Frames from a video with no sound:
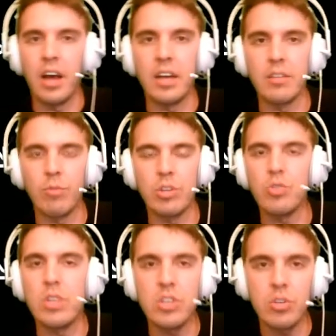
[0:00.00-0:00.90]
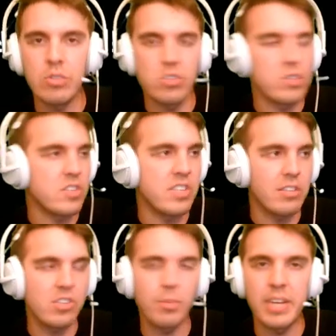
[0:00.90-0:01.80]
what you can do is you can single
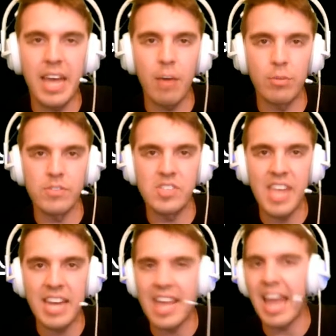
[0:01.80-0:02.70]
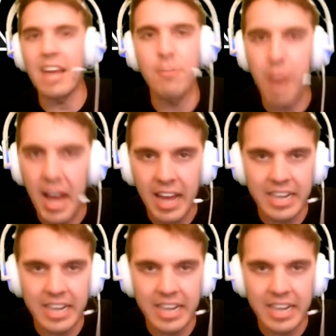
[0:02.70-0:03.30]
somebody out with Zed and Vi,